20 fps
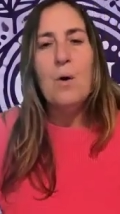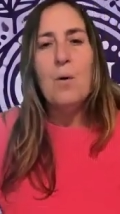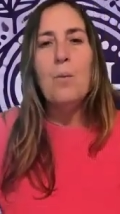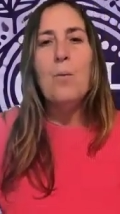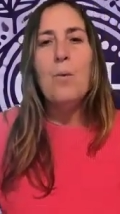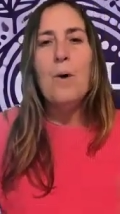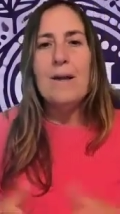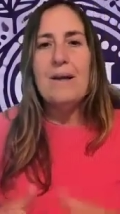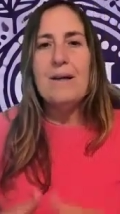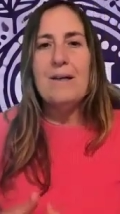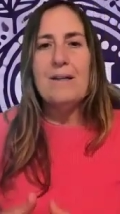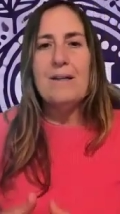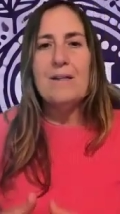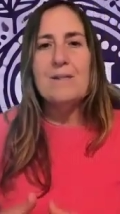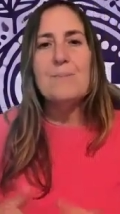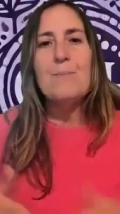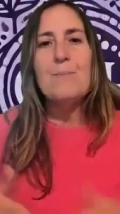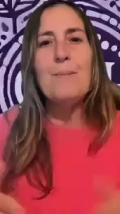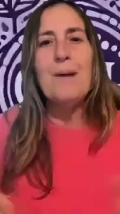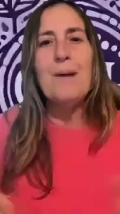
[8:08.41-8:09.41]
what
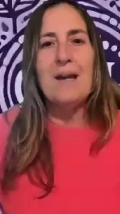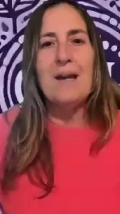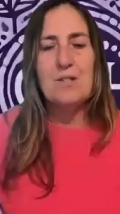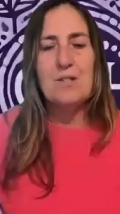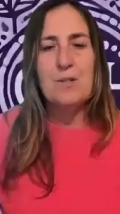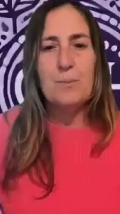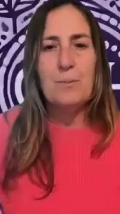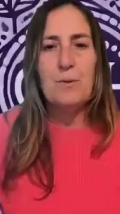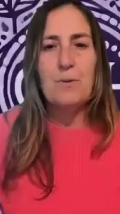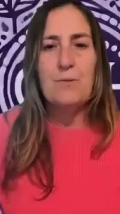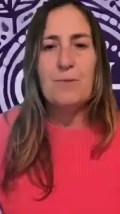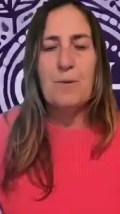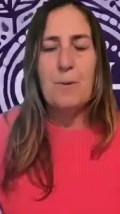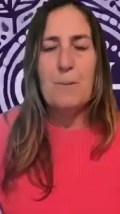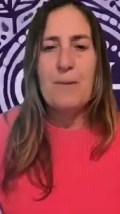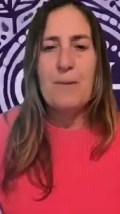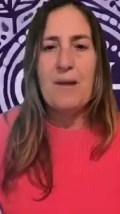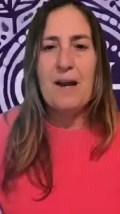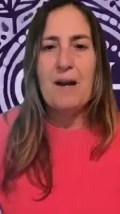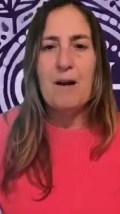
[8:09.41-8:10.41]
is manageable
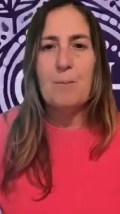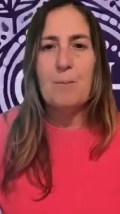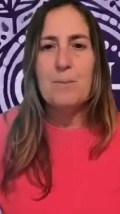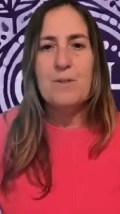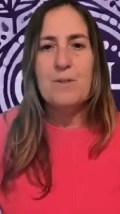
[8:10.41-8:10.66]
from there.